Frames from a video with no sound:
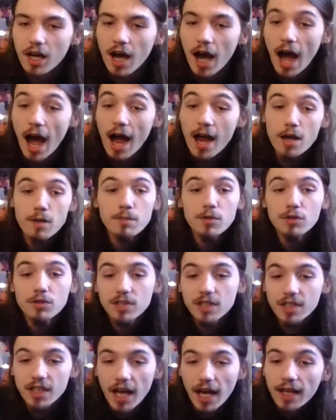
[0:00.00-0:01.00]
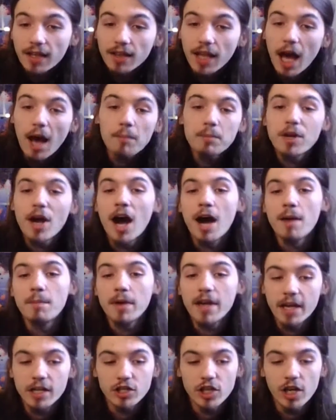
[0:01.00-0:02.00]
I am using a laptop,
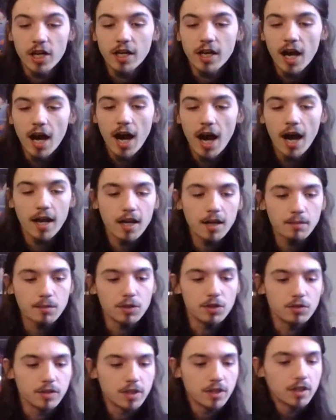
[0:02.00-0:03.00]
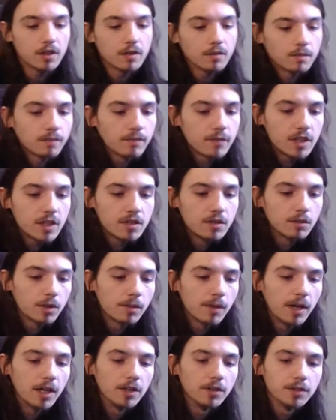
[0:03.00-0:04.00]
AJ. What am
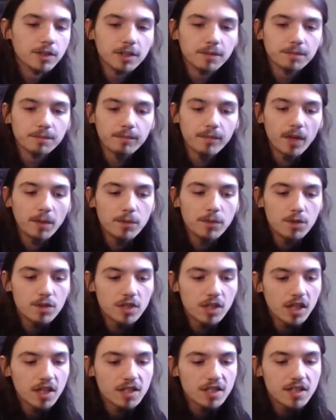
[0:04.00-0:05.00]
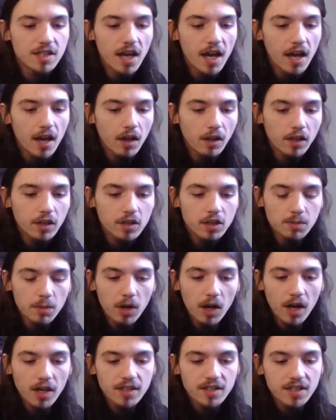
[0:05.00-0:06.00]
I using? I'm using a Dell
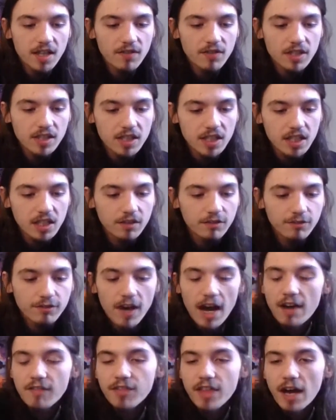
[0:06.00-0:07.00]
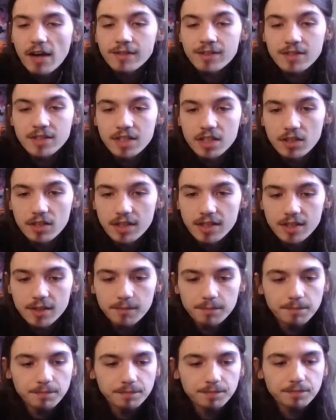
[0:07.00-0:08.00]
Inspiron 17 5000 series.
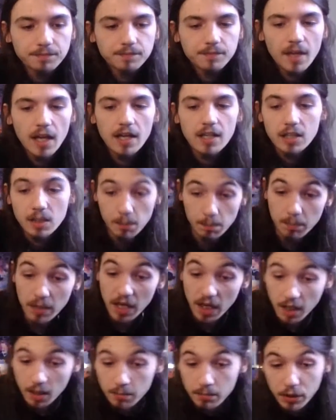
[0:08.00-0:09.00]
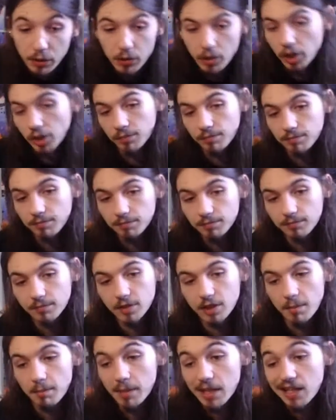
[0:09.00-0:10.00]
It's a big computer.
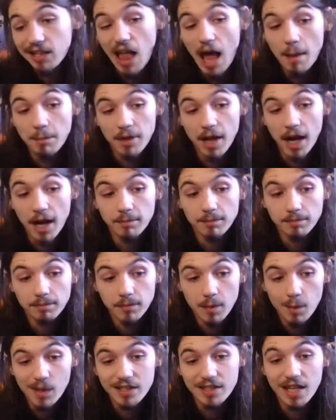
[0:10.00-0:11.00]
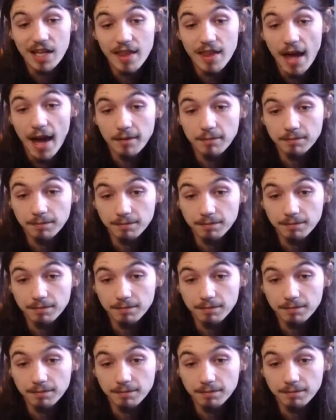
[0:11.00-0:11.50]
It's a big laptop. I'm gonna say that.